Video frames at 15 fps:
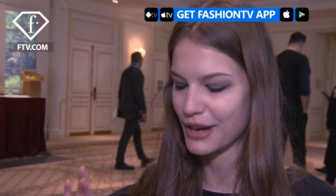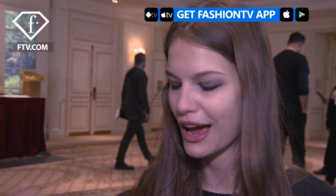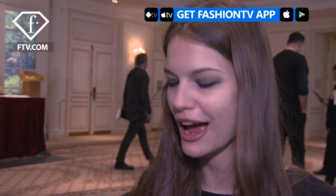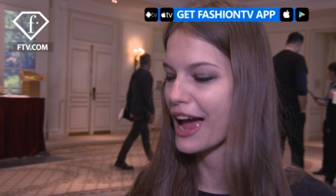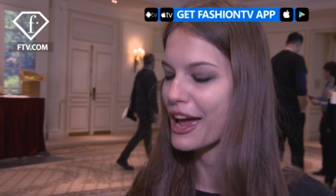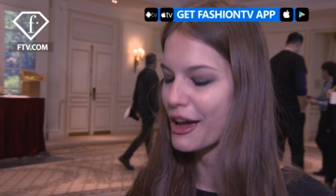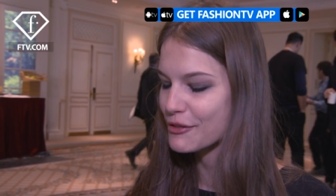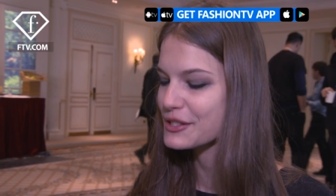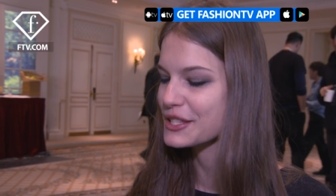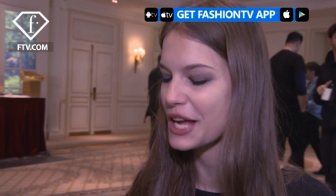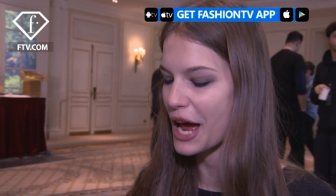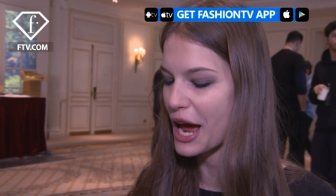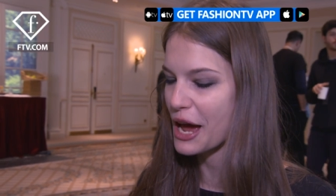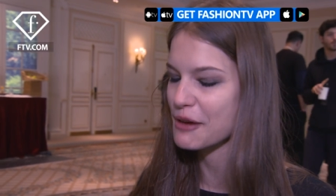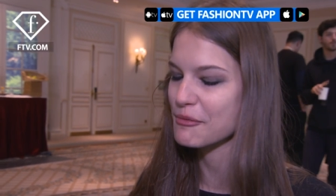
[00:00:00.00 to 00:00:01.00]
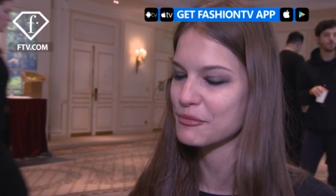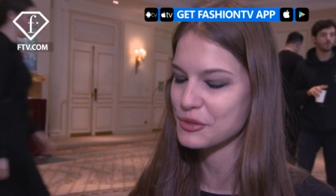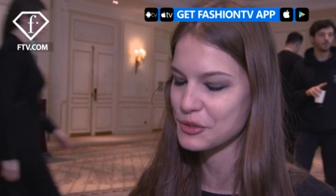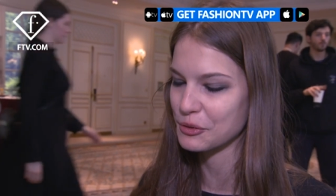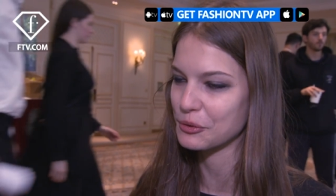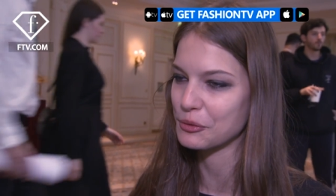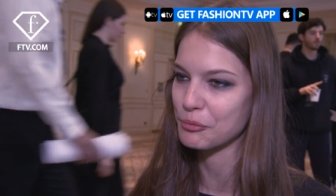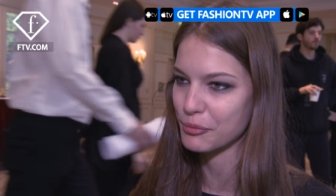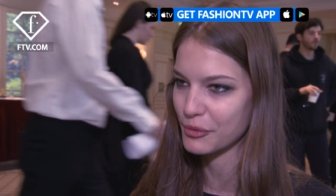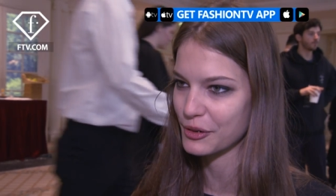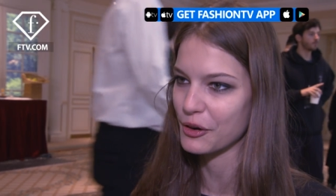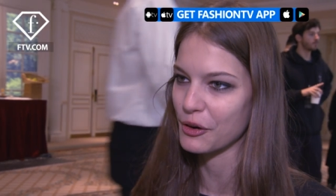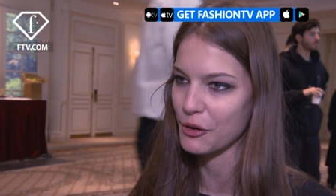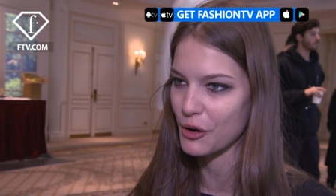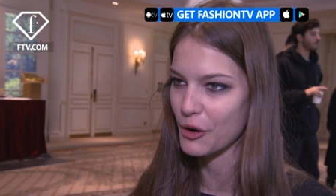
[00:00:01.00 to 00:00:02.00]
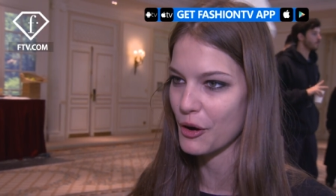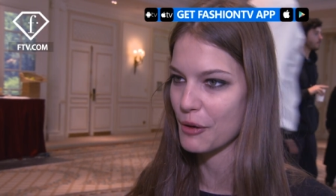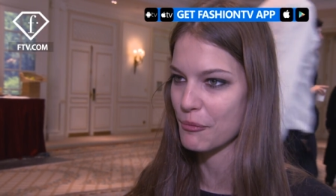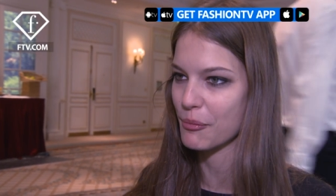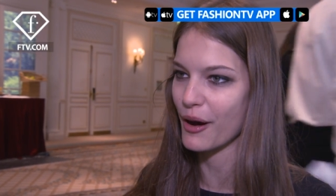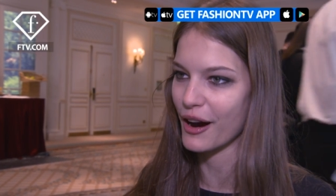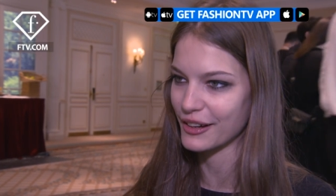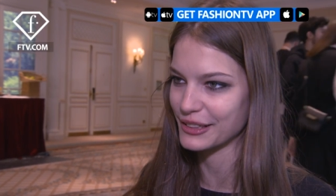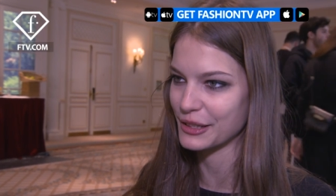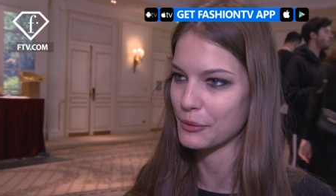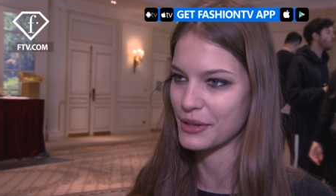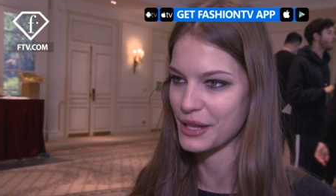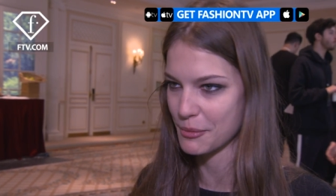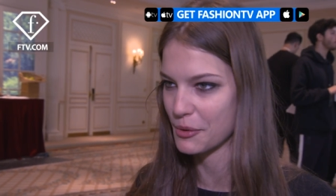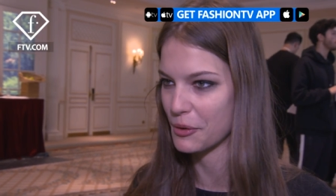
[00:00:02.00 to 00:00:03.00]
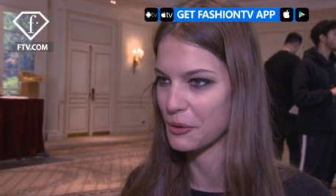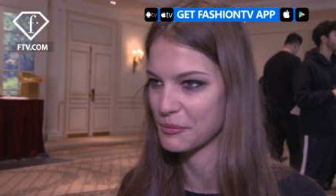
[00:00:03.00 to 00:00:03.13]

I have time to go and party when I'm home.